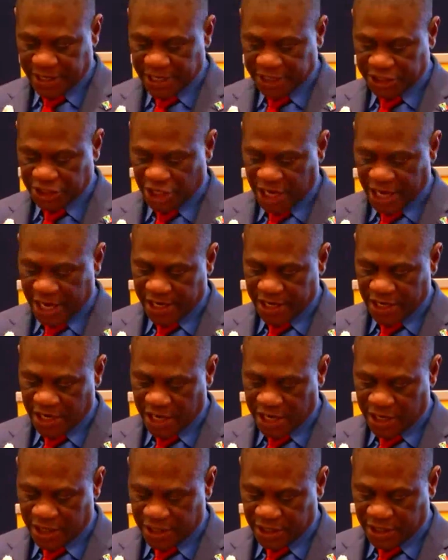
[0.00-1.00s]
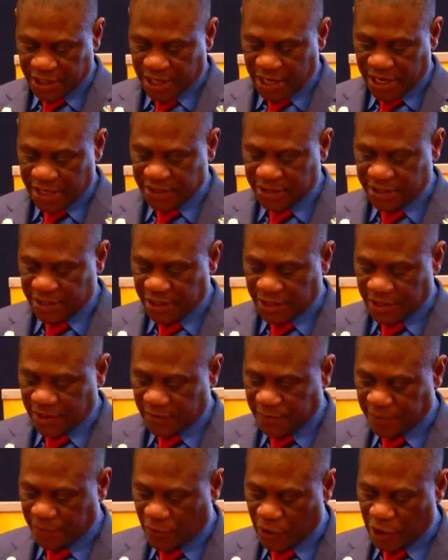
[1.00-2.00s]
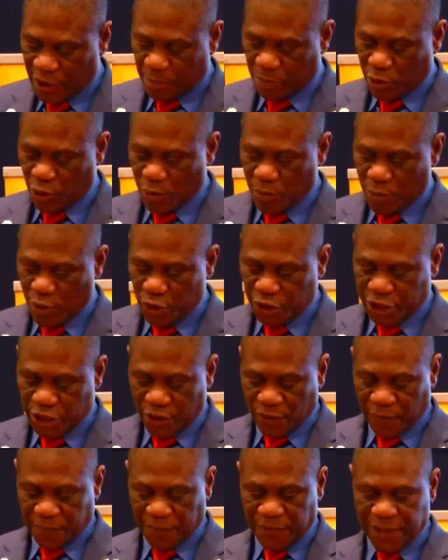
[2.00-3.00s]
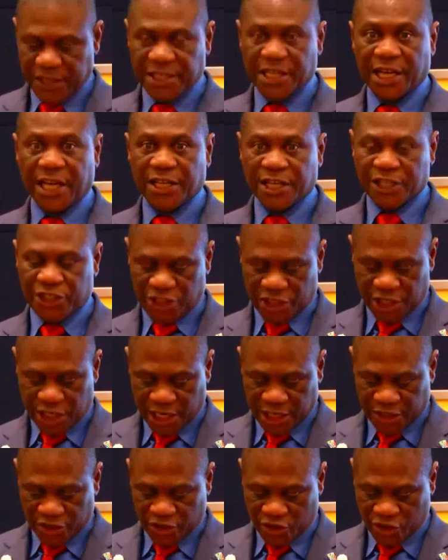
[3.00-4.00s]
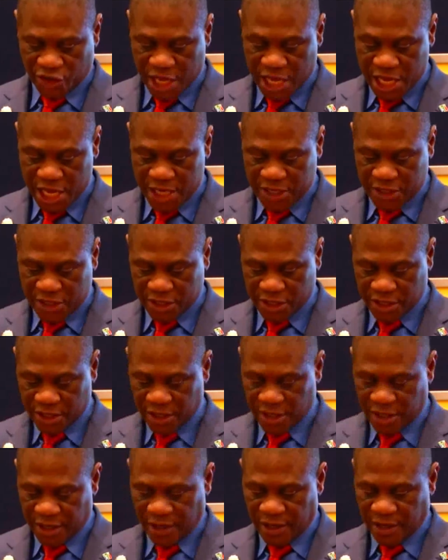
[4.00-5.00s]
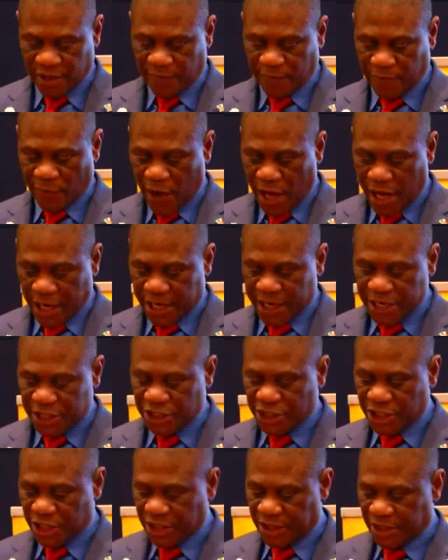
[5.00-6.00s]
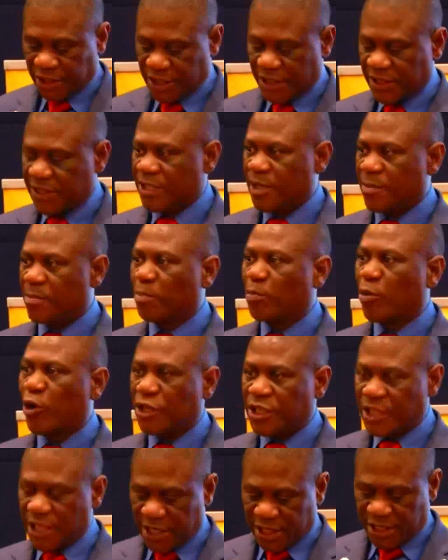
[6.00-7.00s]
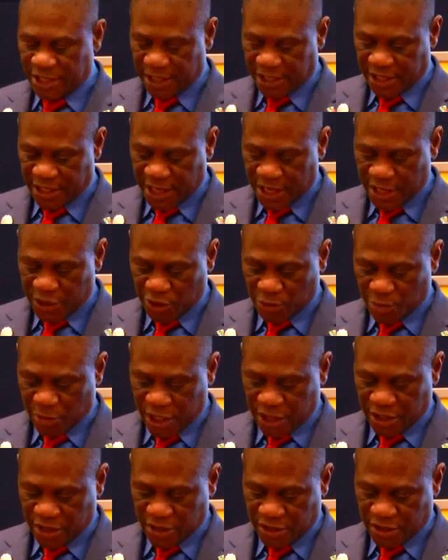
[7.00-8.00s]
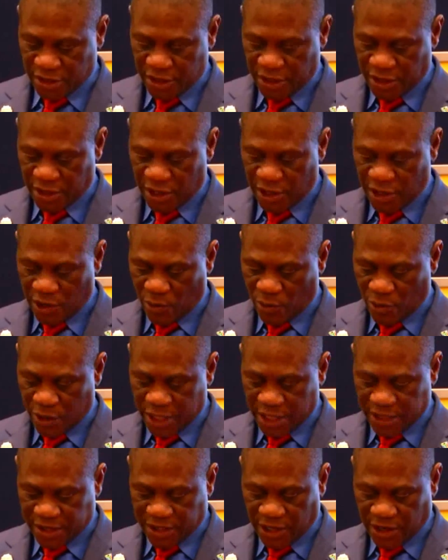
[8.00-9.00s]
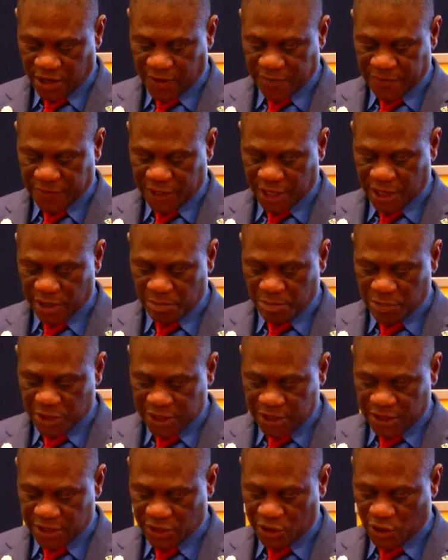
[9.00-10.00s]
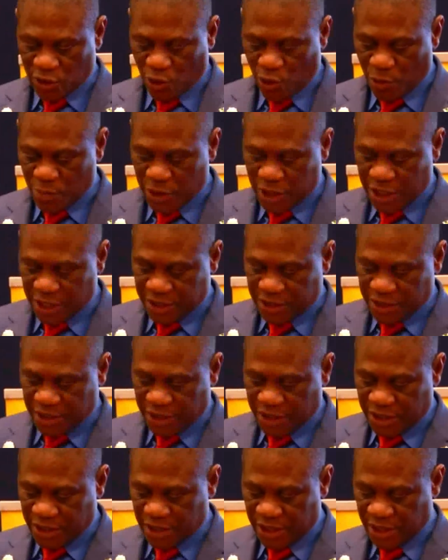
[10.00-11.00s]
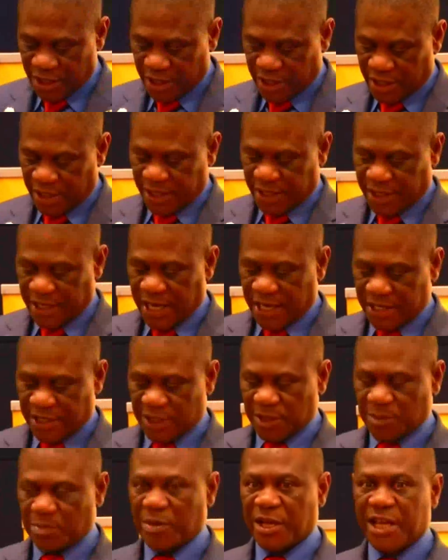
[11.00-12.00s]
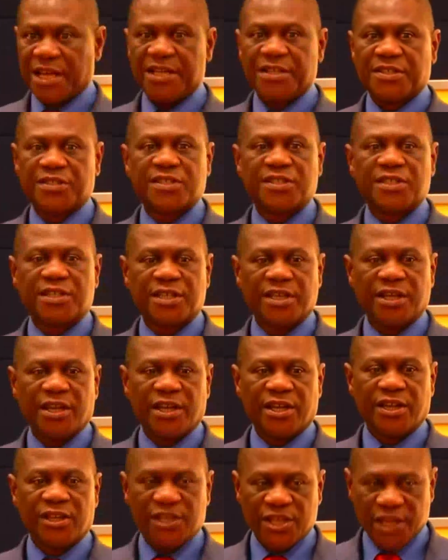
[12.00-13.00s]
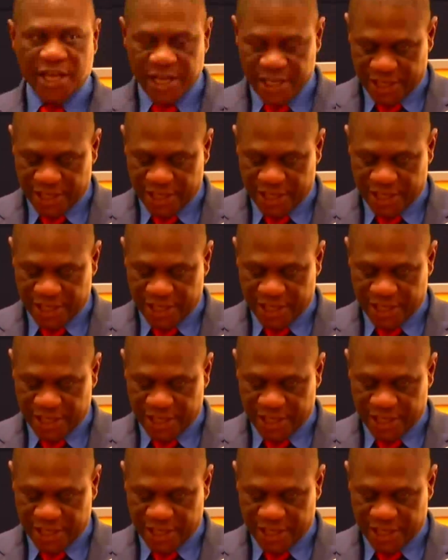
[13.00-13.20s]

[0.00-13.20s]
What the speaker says: the China Council for the Promotion of International Trade for arranging this important engagement with the South African business community that is based here